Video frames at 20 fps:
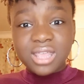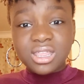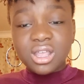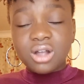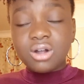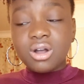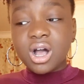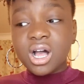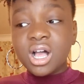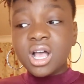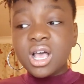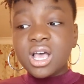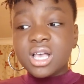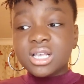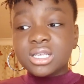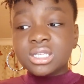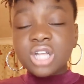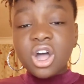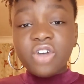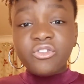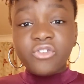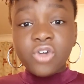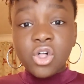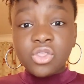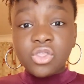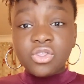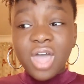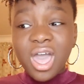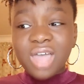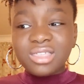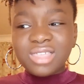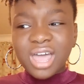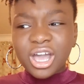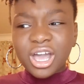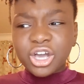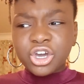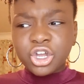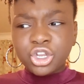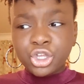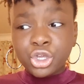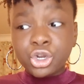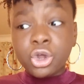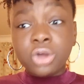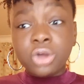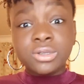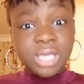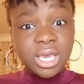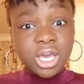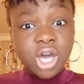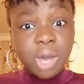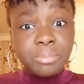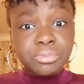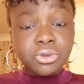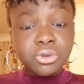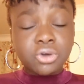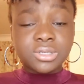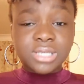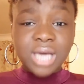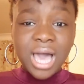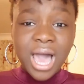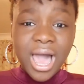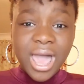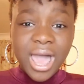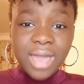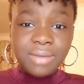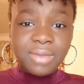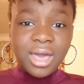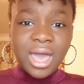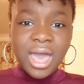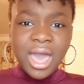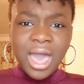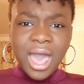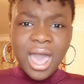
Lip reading: There are stuff on there that could, take up your time,